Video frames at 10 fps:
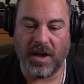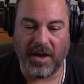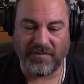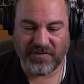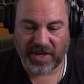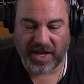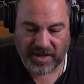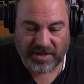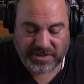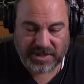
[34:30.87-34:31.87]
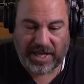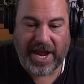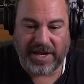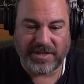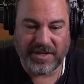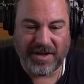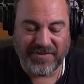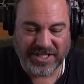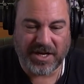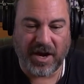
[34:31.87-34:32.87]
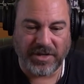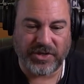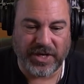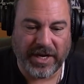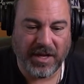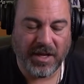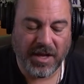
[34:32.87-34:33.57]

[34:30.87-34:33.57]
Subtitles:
of its land, of its country.